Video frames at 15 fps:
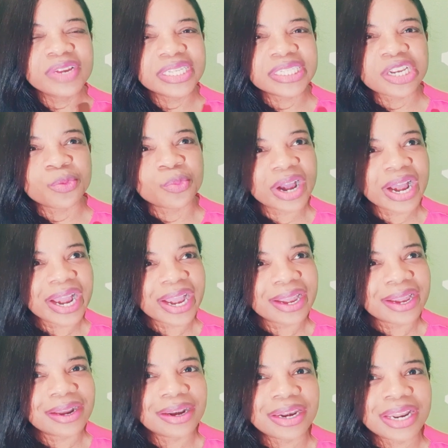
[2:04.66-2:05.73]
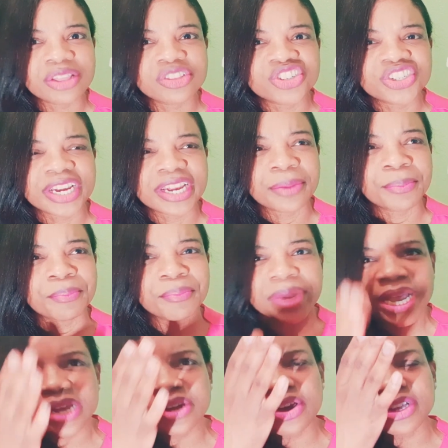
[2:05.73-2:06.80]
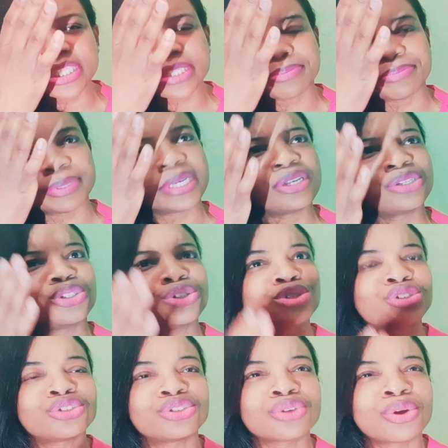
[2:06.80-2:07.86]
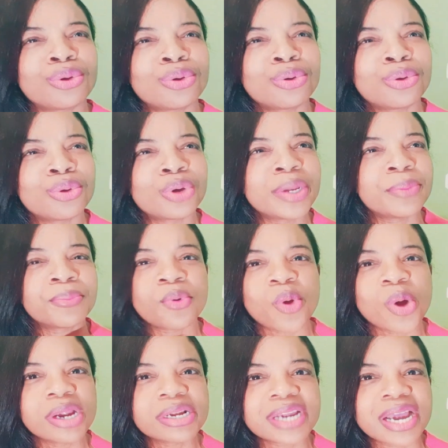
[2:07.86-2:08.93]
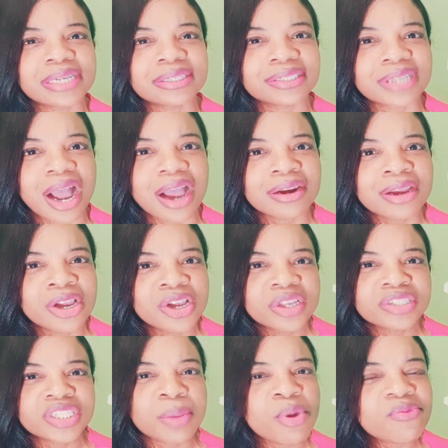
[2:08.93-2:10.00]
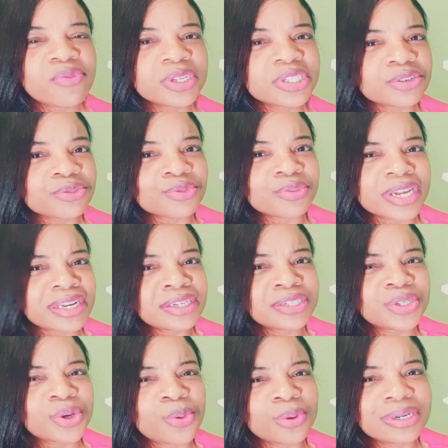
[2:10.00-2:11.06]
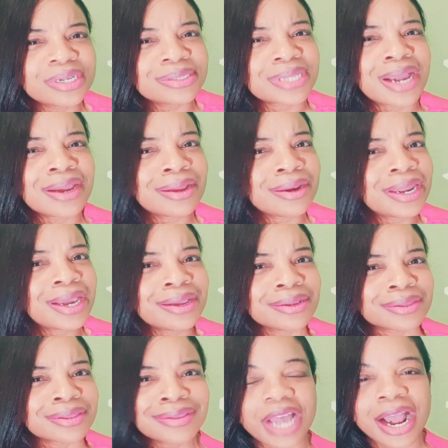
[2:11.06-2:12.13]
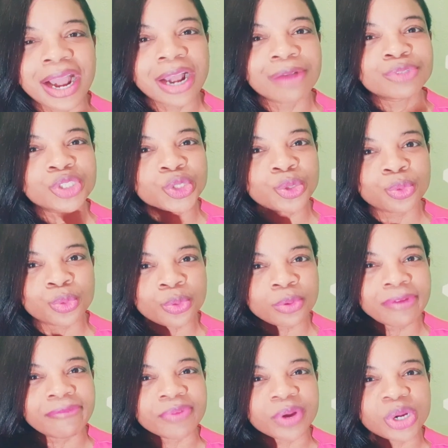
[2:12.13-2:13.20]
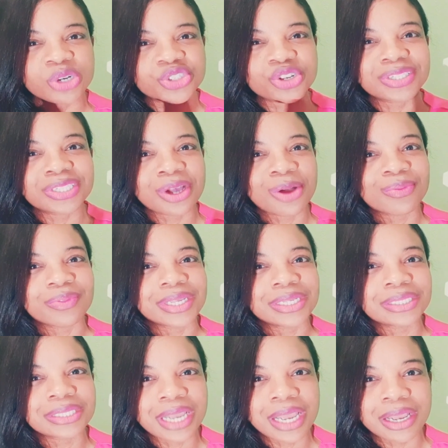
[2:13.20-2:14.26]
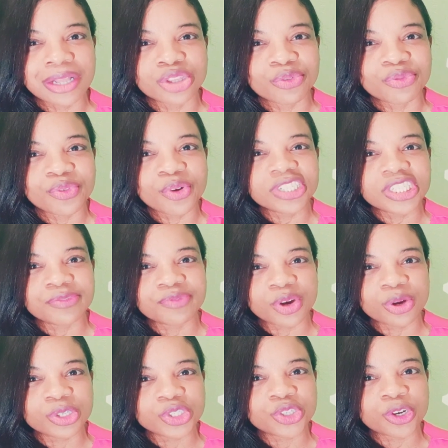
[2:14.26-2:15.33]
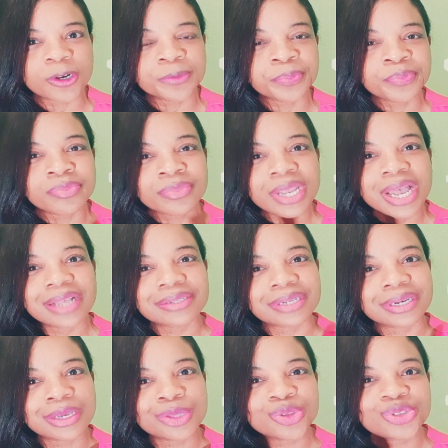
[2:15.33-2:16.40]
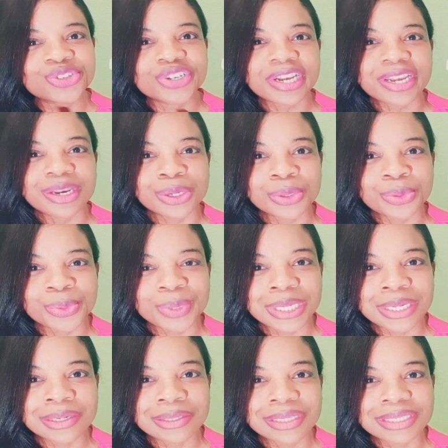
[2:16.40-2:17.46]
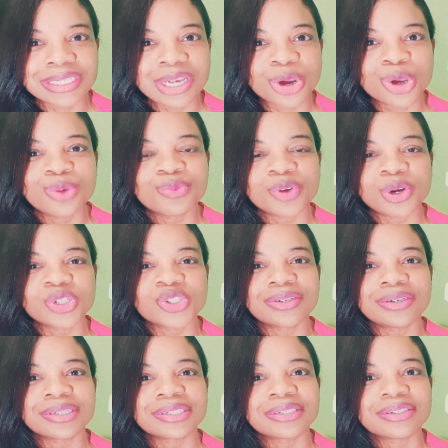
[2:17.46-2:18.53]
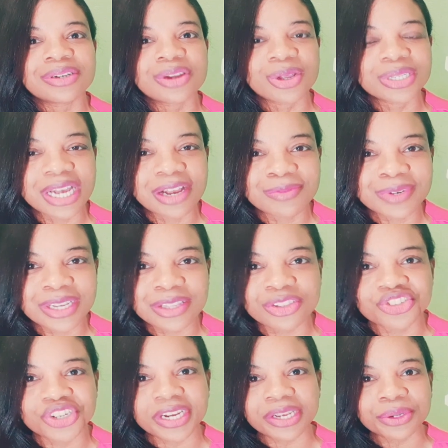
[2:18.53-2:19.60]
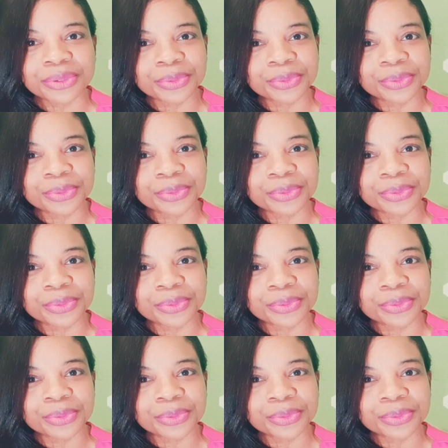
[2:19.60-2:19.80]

other reason why length check may not be so important is that some of us really don't desire length. I have two versions of this scale. The first version has a length check included. The second version does not have length check